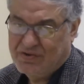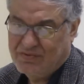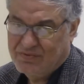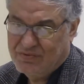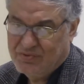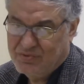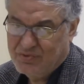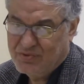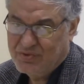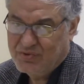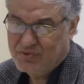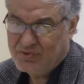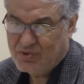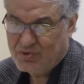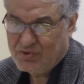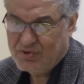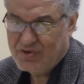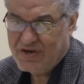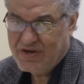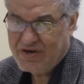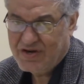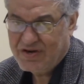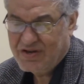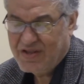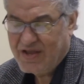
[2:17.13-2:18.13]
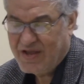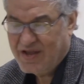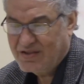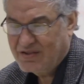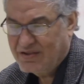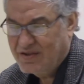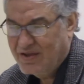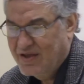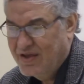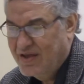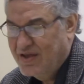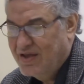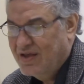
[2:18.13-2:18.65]
to entertain
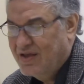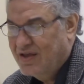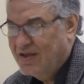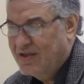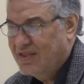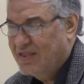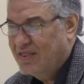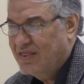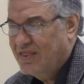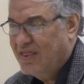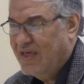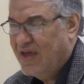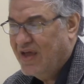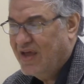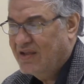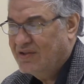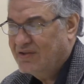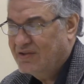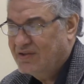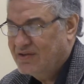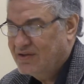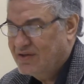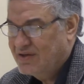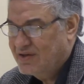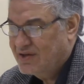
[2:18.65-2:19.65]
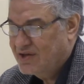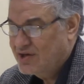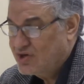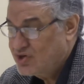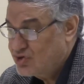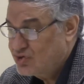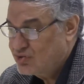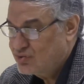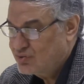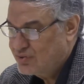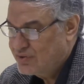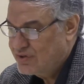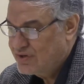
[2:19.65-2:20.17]
that
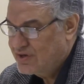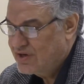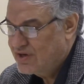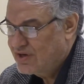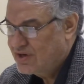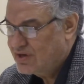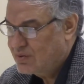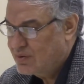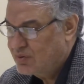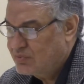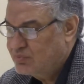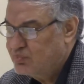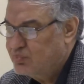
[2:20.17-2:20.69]
issue in here.